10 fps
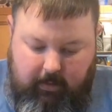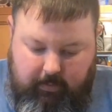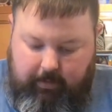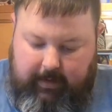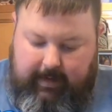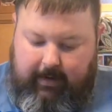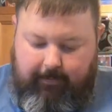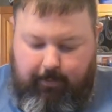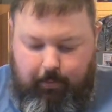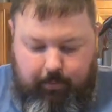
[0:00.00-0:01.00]
we're going to add a
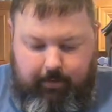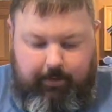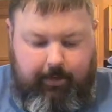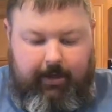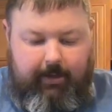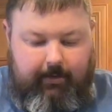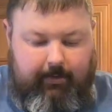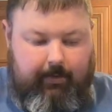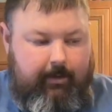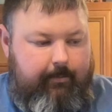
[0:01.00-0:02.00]
few more
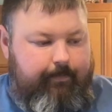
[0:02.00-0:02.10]
ingredients.